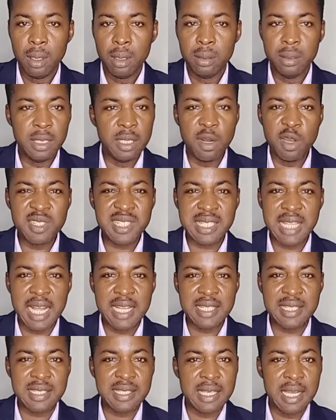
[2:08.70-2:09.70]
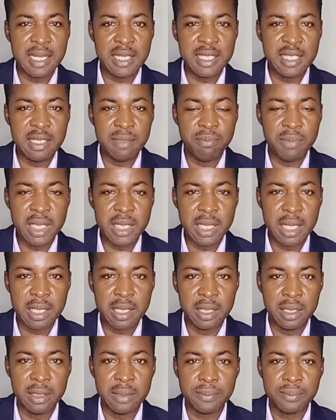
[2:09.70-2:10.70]
They don't start selling
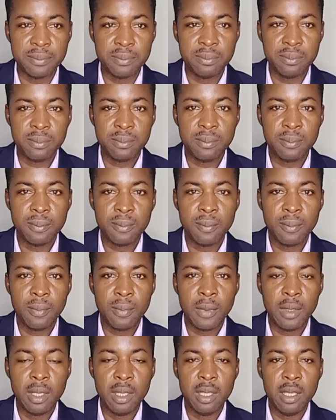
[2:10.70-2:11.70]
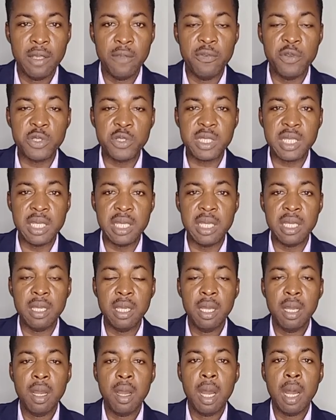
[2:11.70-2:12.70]
immediately. If you
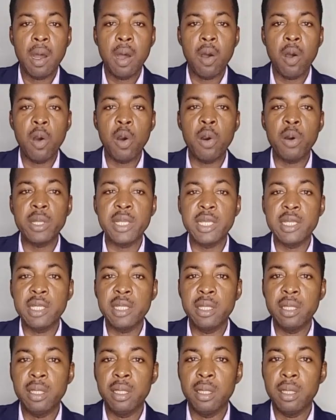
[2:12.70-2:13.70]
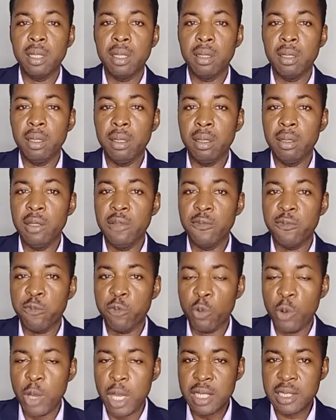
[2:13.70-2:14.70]
see all the
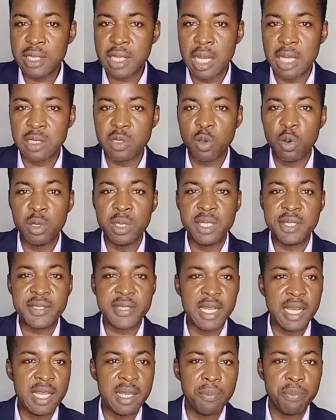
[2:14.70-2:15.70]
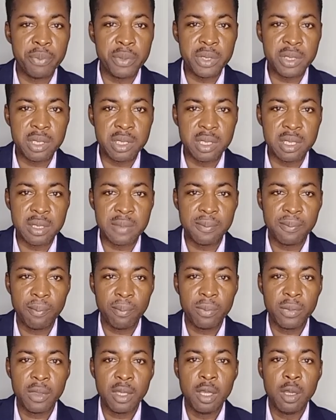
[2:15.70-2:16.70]
influencers, all the celebrities,
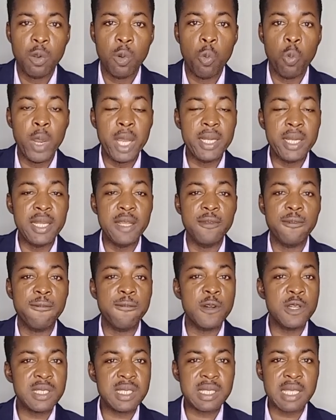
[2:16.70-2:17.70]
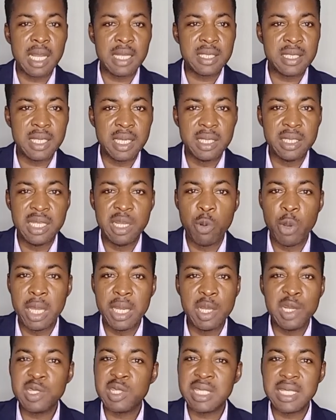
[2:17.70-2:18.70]
when they first started, they were
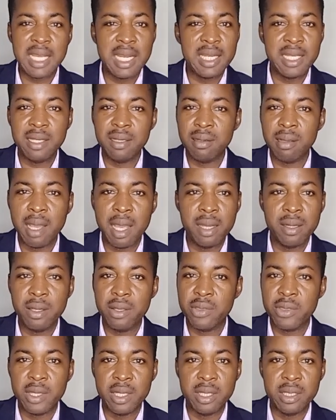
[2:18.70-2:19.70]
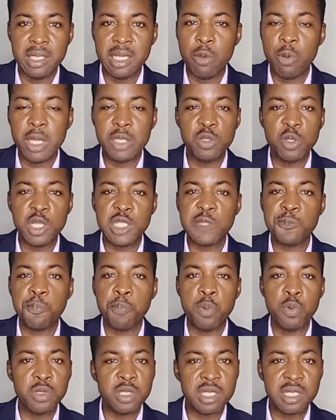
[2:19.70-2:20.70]
not selling anything. They were just
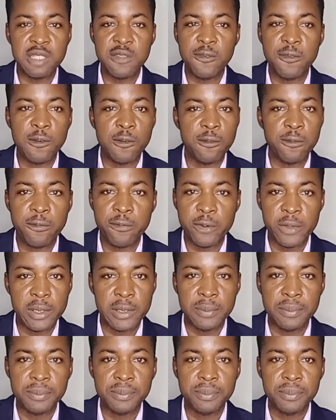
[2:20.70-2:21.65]
posting for free.